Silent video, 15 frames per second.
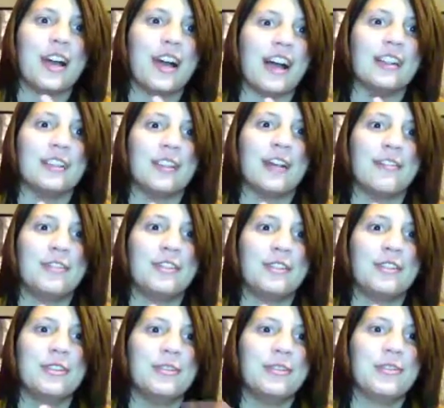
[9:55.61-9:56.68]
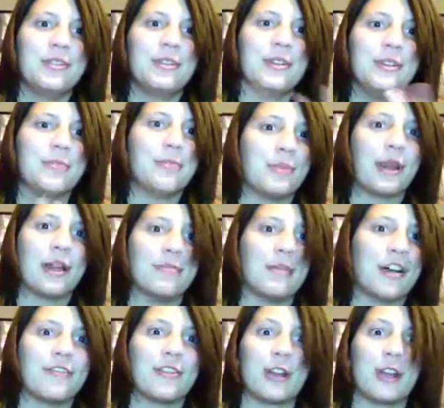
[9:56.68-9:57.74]
I love to do, but I'm
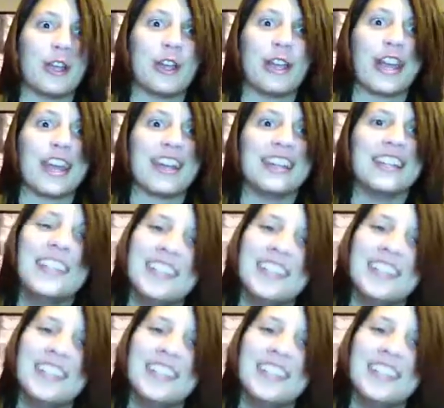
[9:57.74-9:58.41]
not very good at.